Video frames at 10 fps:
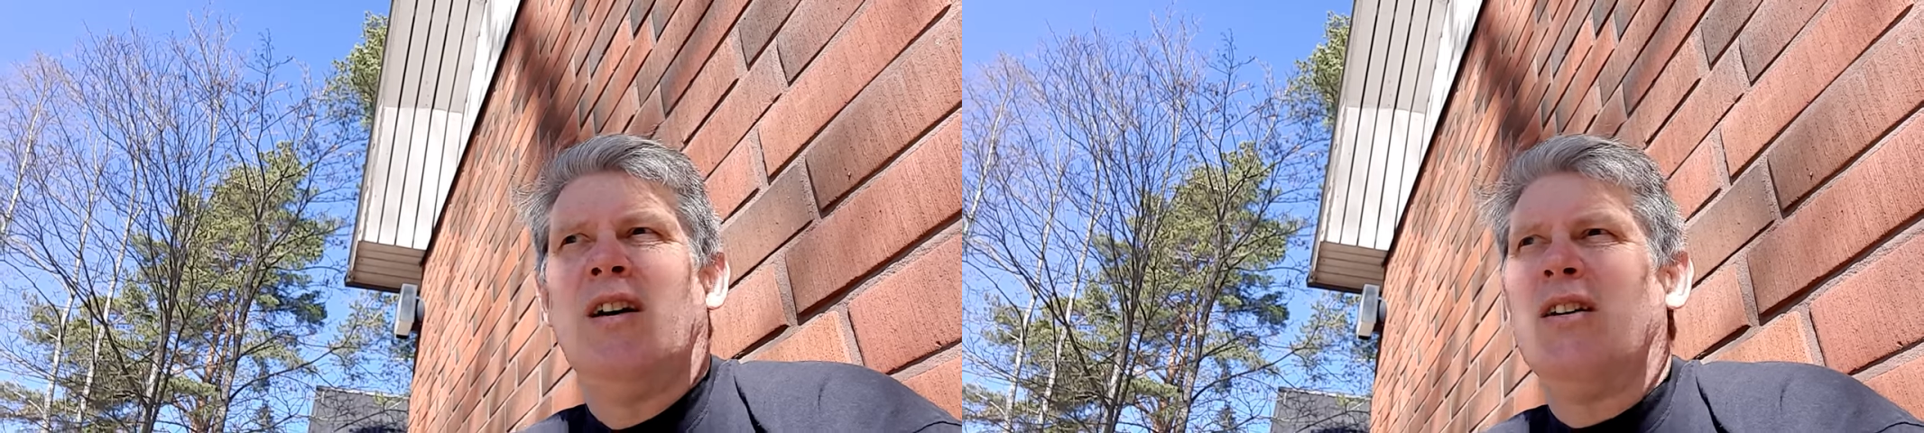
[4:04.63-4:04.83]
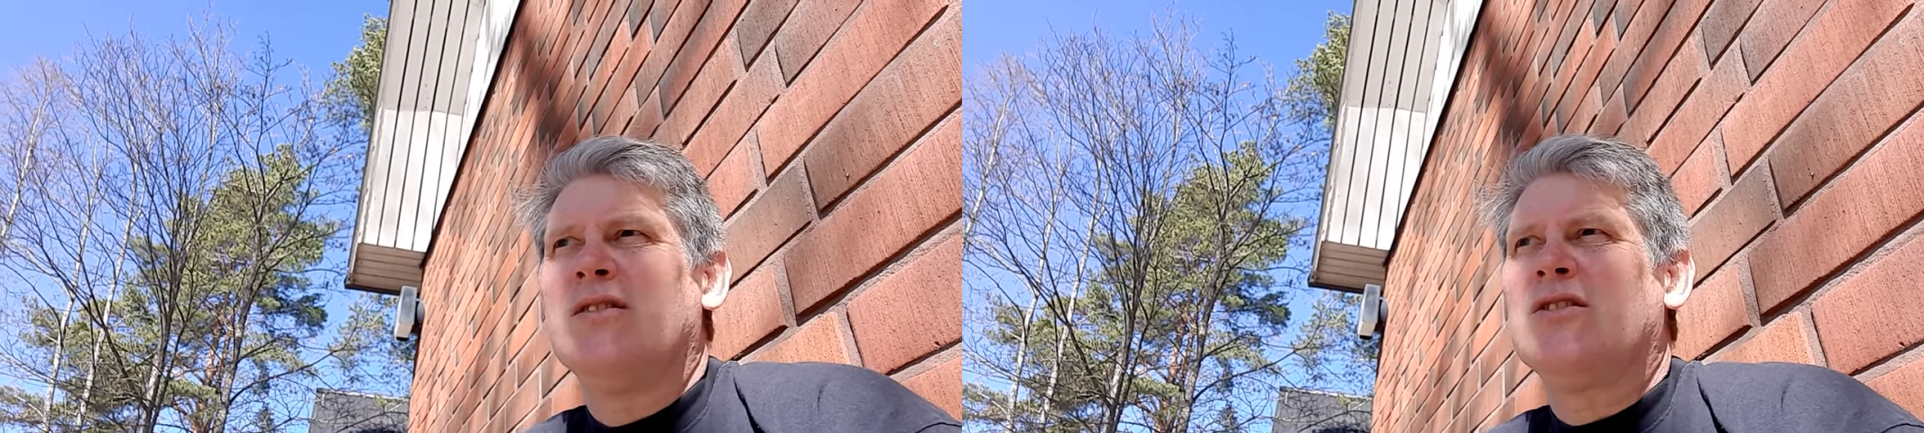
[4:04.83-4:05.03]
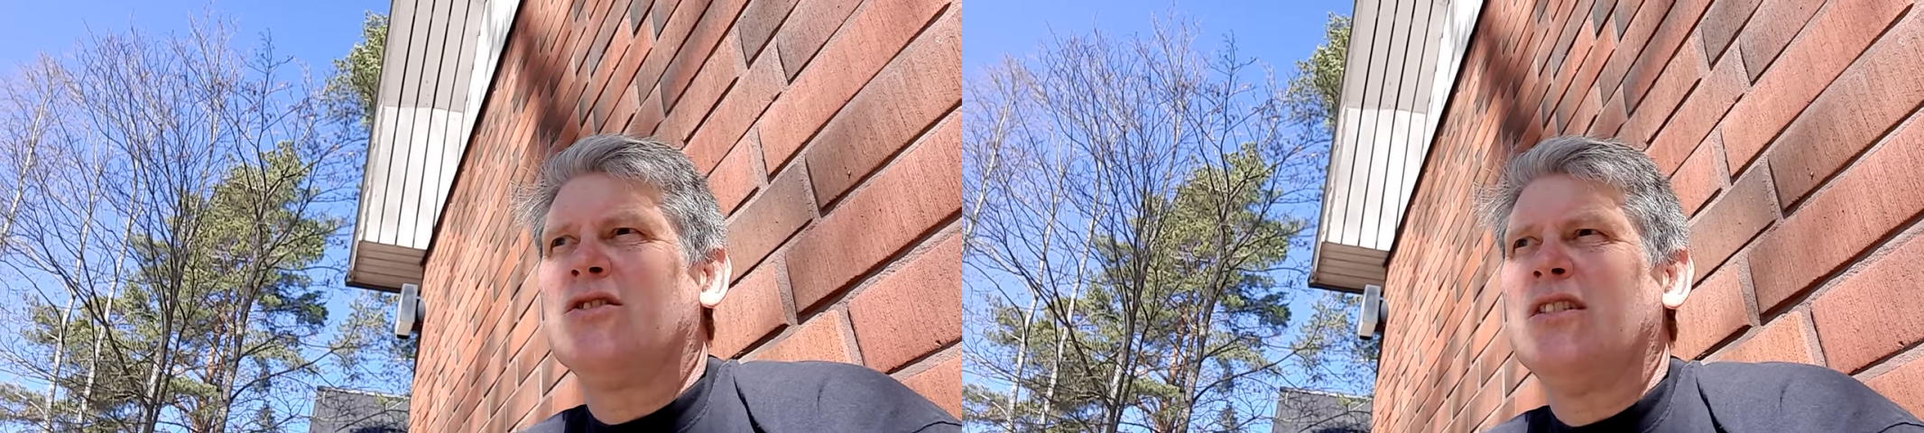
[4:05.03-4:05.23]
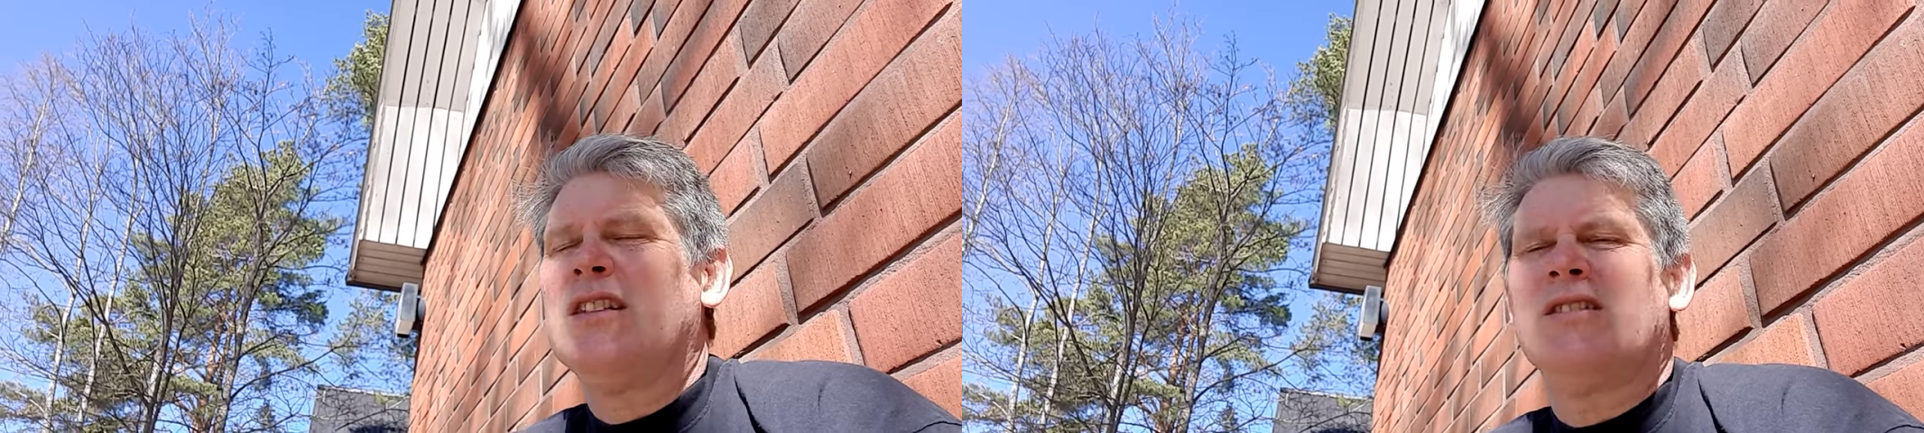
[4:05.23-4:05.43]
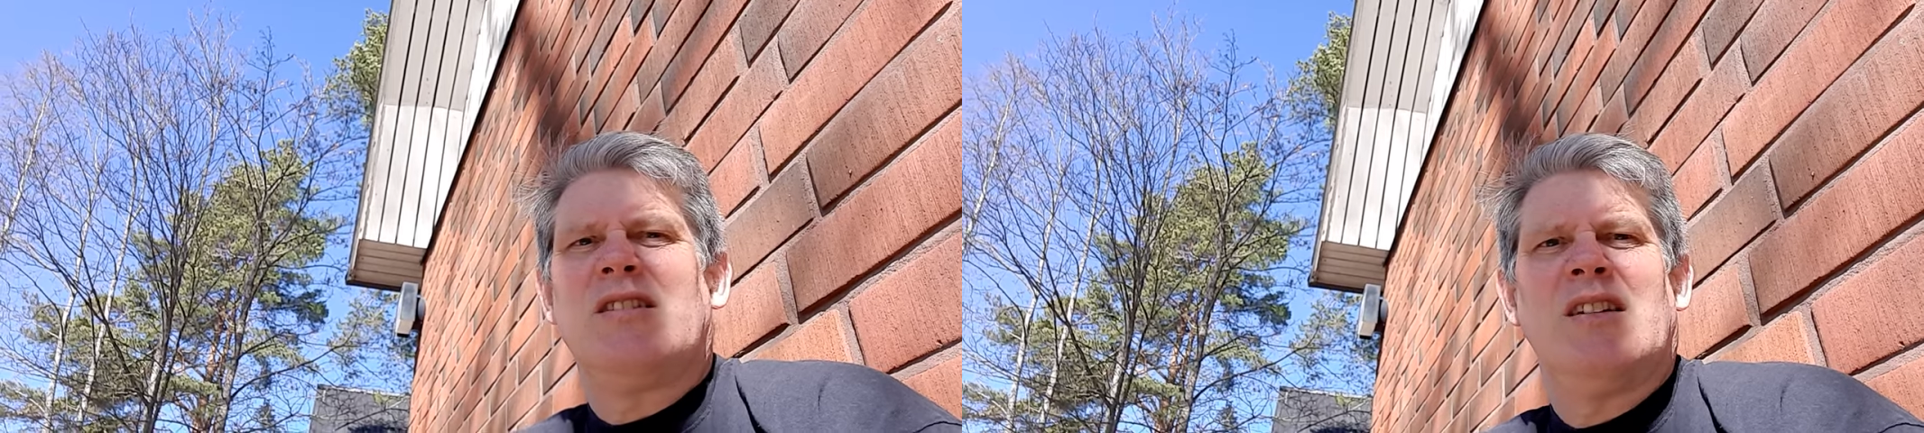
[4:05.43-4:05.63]
on the
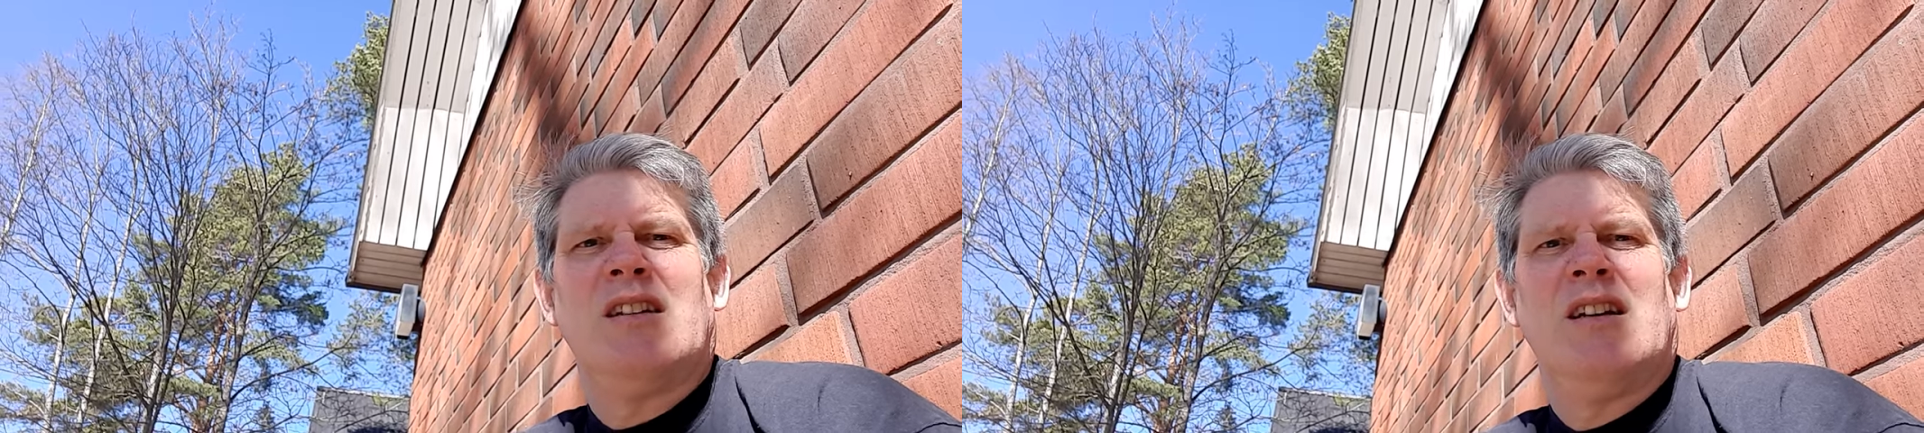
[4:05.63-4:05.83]
streets?